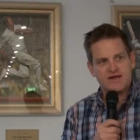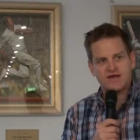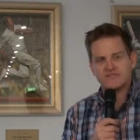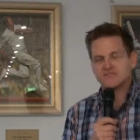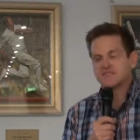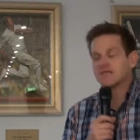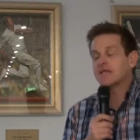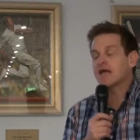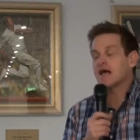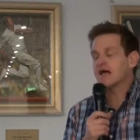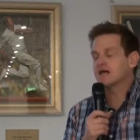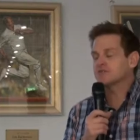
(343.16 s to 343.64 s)

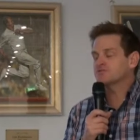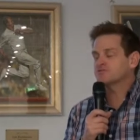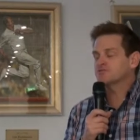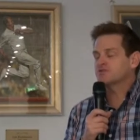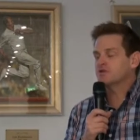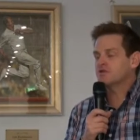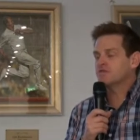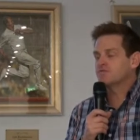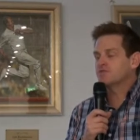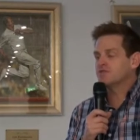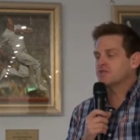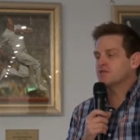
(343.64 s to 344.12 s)
As a
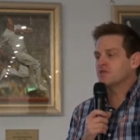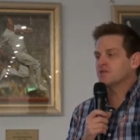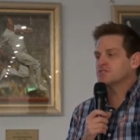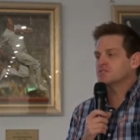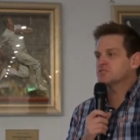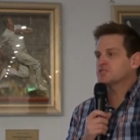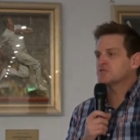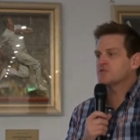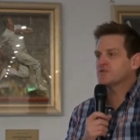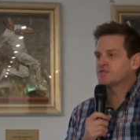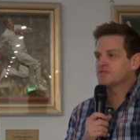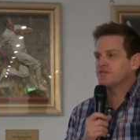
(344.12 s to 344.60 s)
country, we
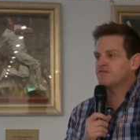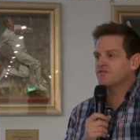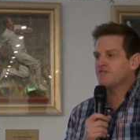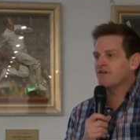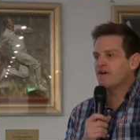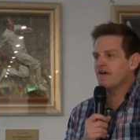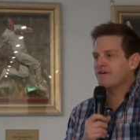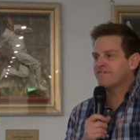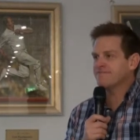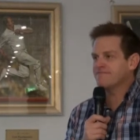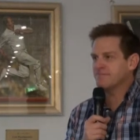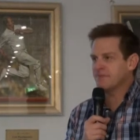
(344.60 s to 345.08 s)
lost
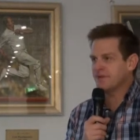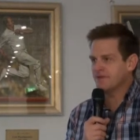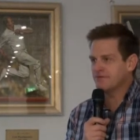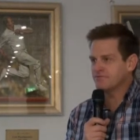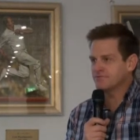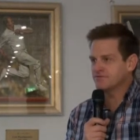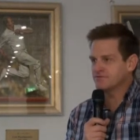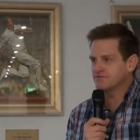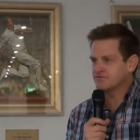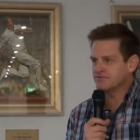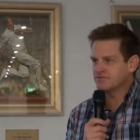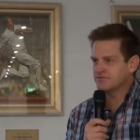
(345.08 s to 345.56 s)
25
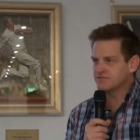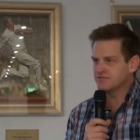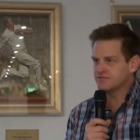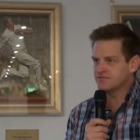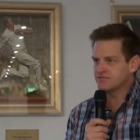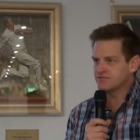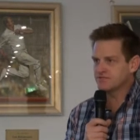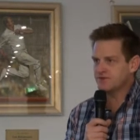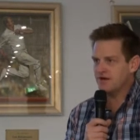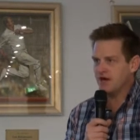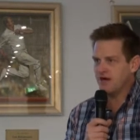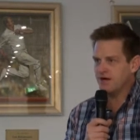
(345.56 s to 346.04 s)
people to the
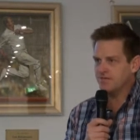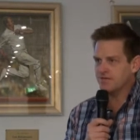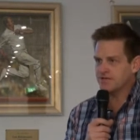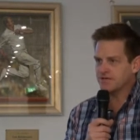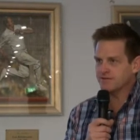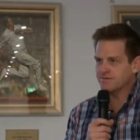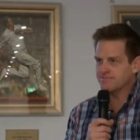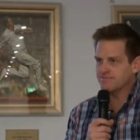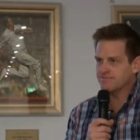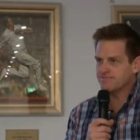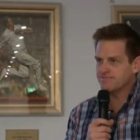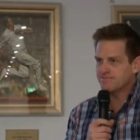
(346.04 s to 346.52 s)

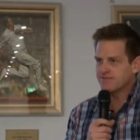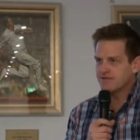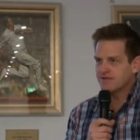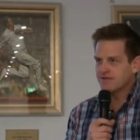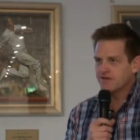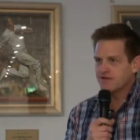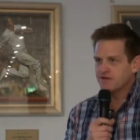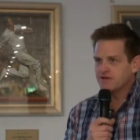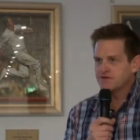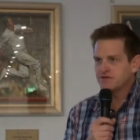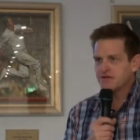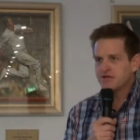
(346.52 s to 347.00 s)
tsunami.
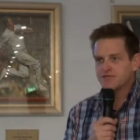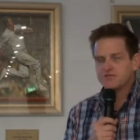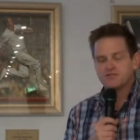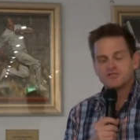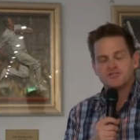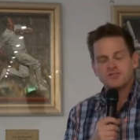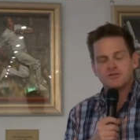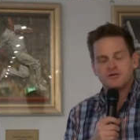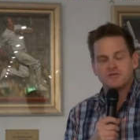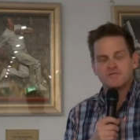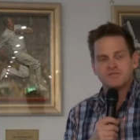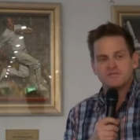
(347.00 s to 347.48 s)
Now
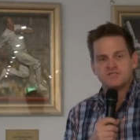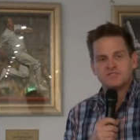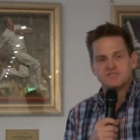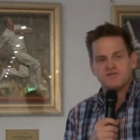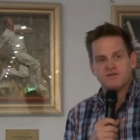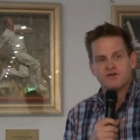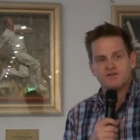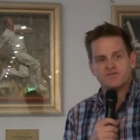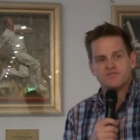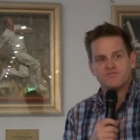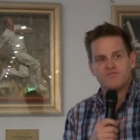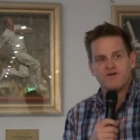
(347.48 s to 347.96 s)
the Germans
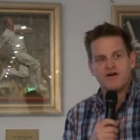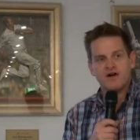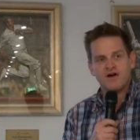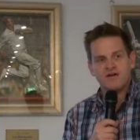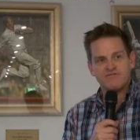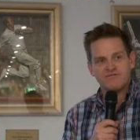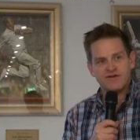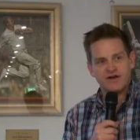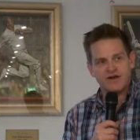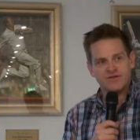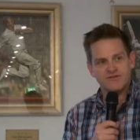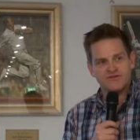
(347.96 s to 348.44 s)
lost
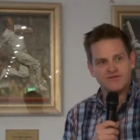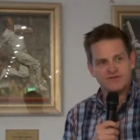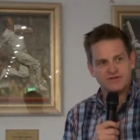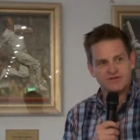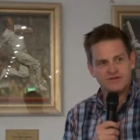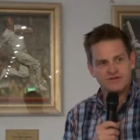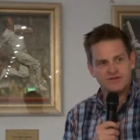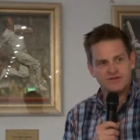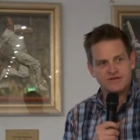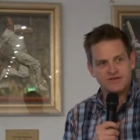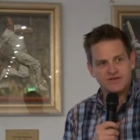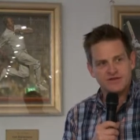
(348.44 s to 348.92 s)

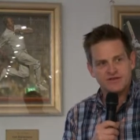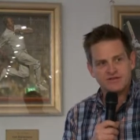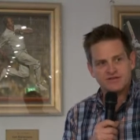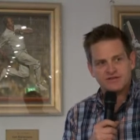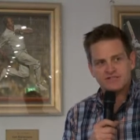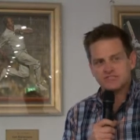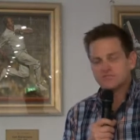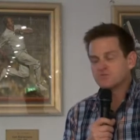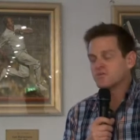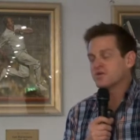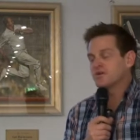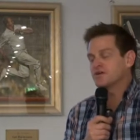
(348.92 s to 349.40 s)
500,
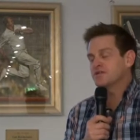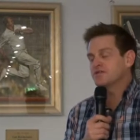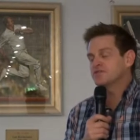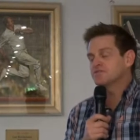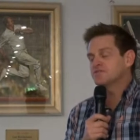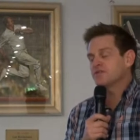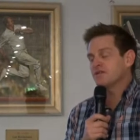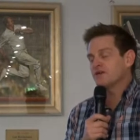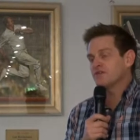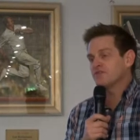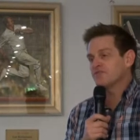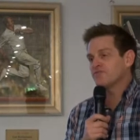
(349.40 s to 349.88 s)
the
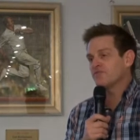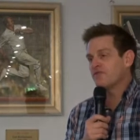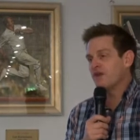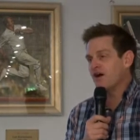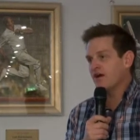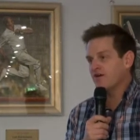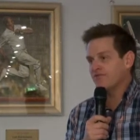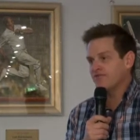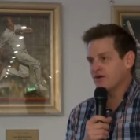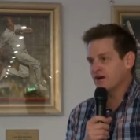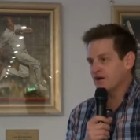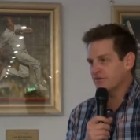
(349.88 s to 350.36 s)
Swedes lost
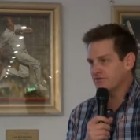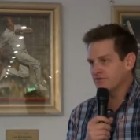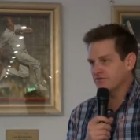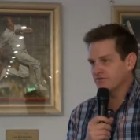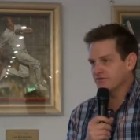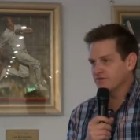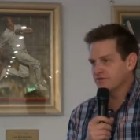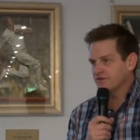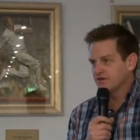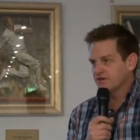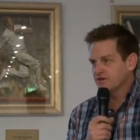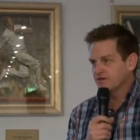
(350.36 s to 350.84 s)

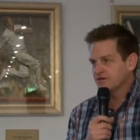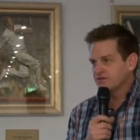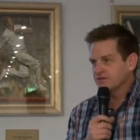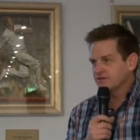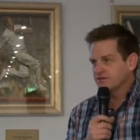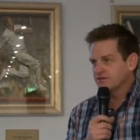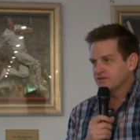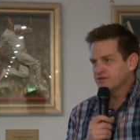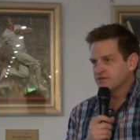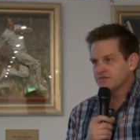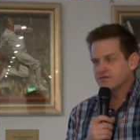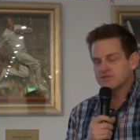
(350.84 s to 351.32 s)
500,
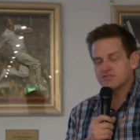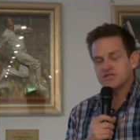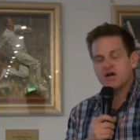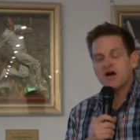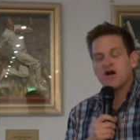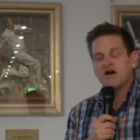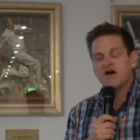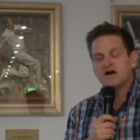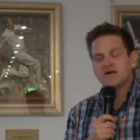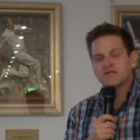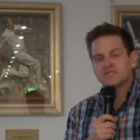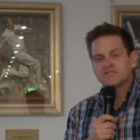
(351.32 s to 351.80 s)
the
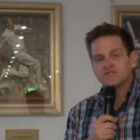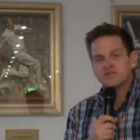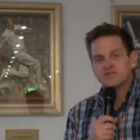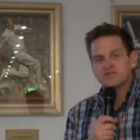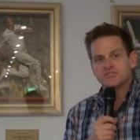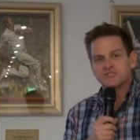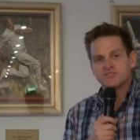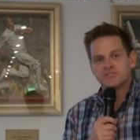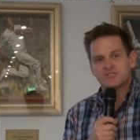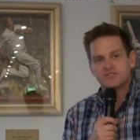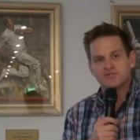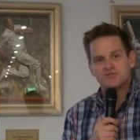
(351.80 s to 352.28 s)
Thais
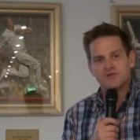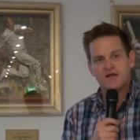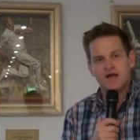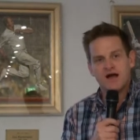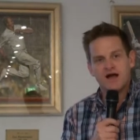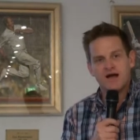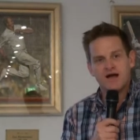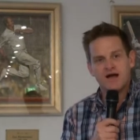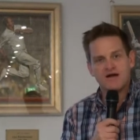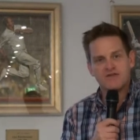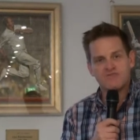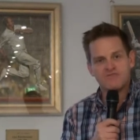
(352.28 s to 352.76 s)
lost
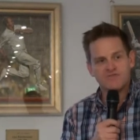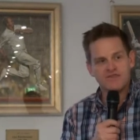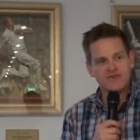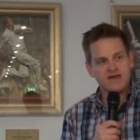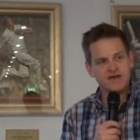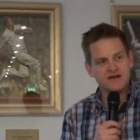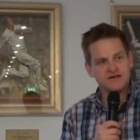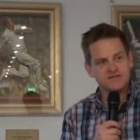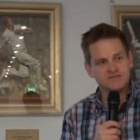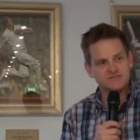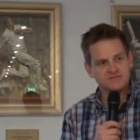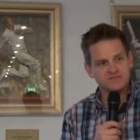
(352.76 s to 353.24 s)

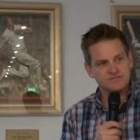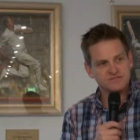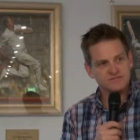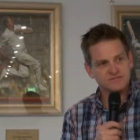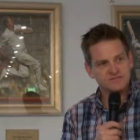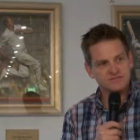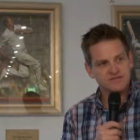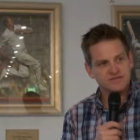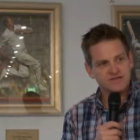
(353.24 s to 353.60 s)
2,500,